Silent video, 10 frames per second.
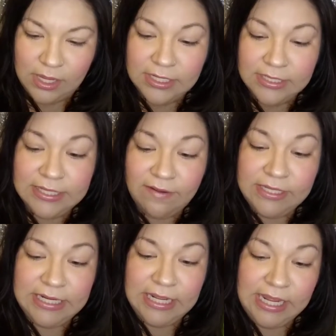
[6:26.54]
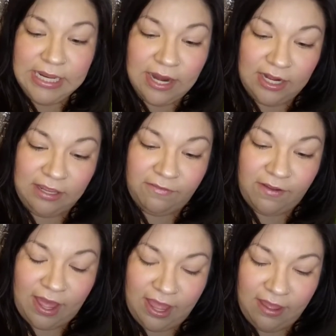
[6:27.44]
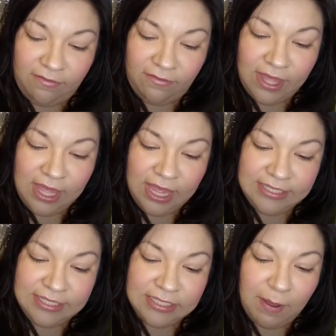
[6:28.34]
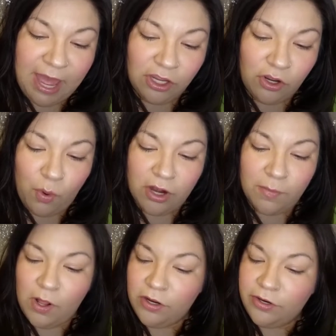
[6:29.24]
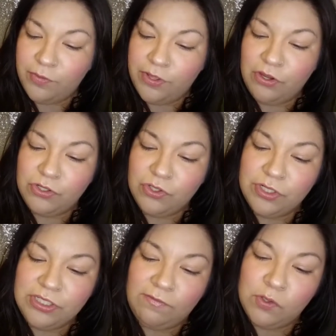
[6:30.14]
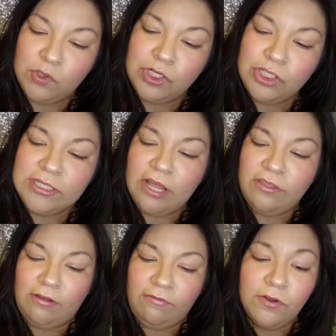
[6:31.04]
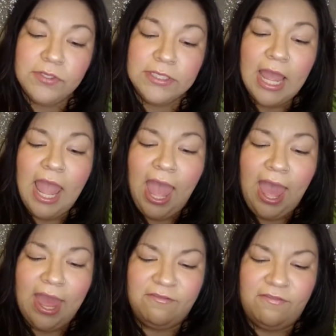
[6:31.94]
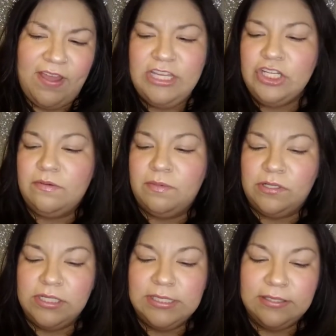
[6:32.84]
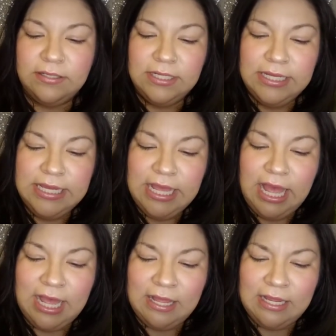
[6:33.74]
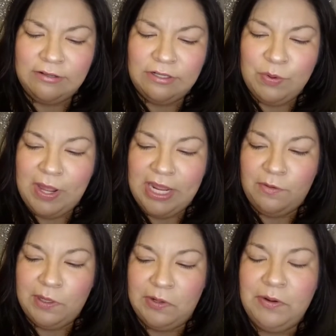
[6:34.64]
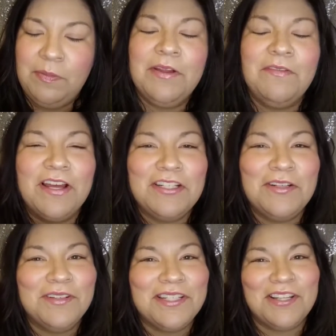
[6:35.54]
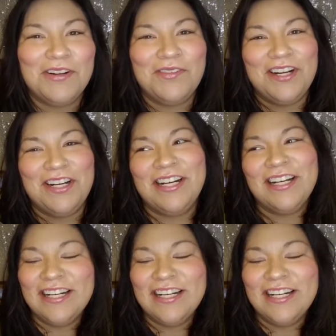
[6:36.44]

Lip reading: $17.95. It says pack your water bottle with your choice of nutritious, healthy fruits and vegetables. I don't know why anyone would find vegetables in their water,